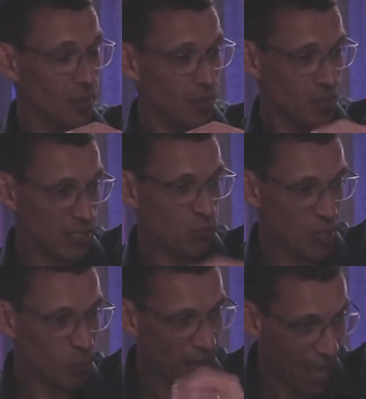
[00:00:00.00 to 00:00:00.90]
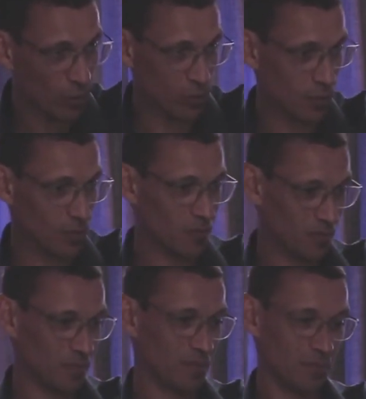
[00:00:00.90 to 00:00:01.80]
these people out
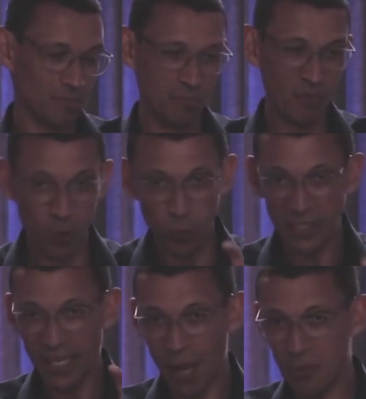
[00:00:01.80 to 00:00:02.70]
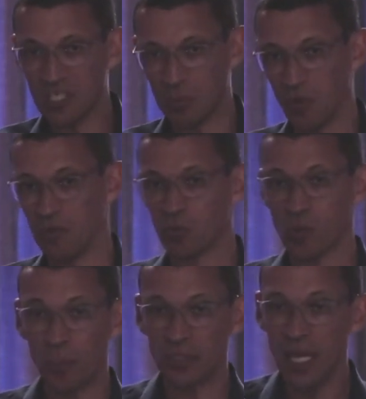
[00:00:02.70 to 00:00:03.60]
before we take ownership of this
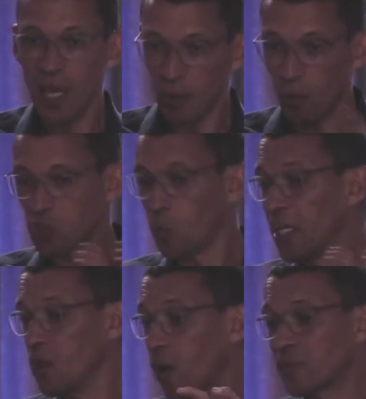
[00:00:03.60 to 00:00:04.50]
property. Because we're not